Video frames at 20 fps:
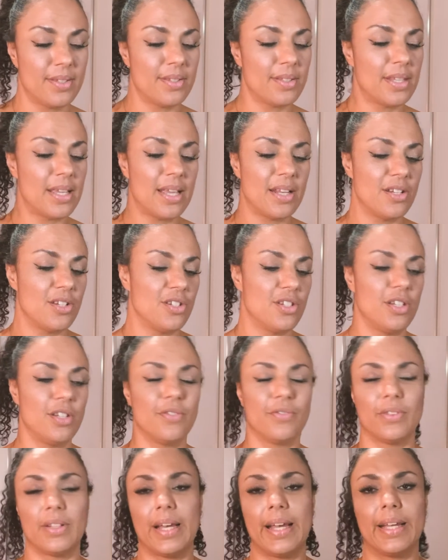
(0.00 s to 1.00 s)
is the energy
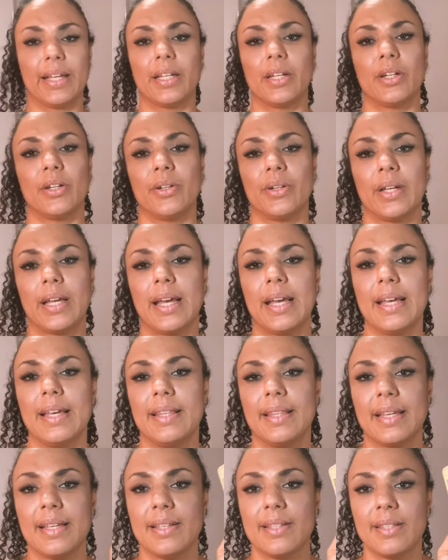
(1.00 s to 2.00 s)
of like, okay,
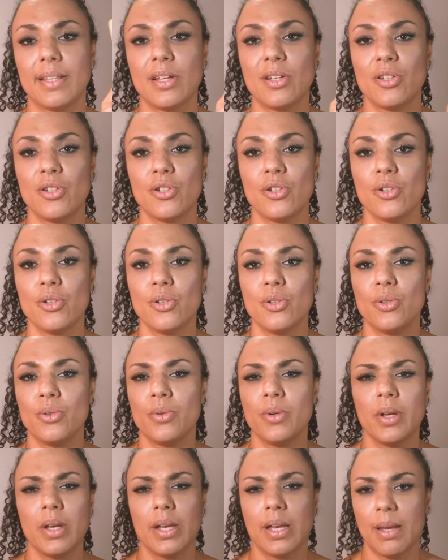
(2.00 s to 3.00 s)
they sent
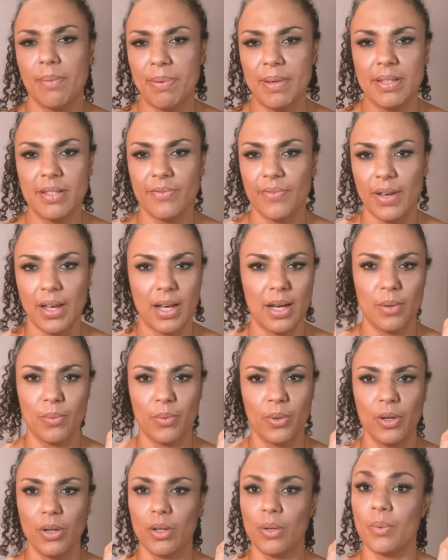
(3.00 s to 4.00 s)
you a piece of
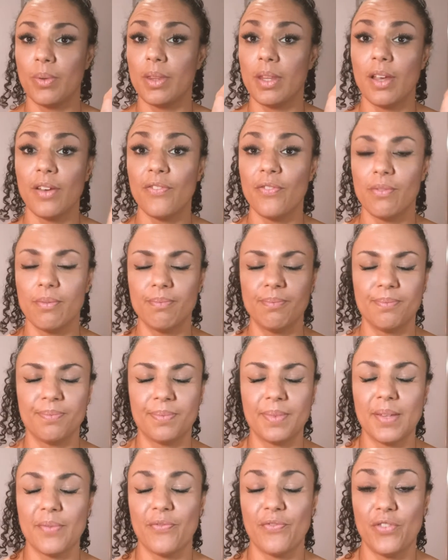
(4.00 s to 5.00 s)
artwork when they
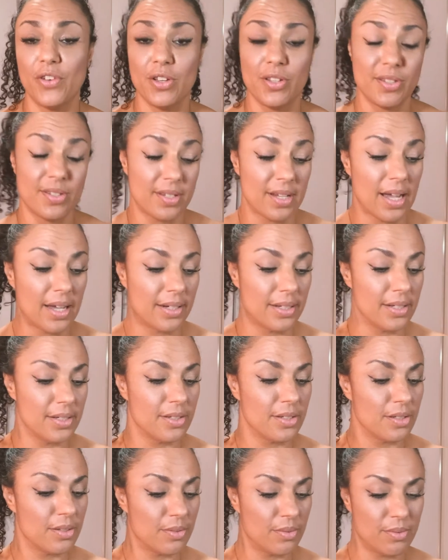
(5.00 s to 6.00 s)
first
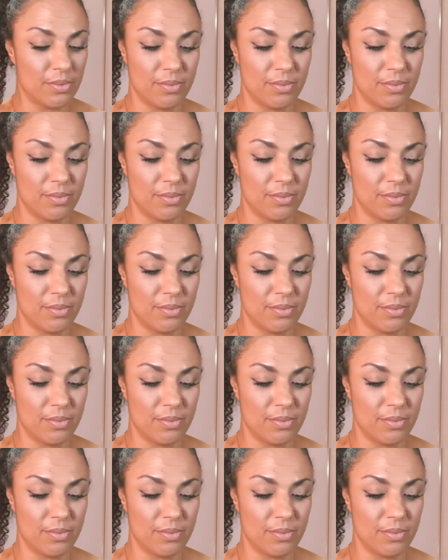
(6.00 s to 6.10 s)
started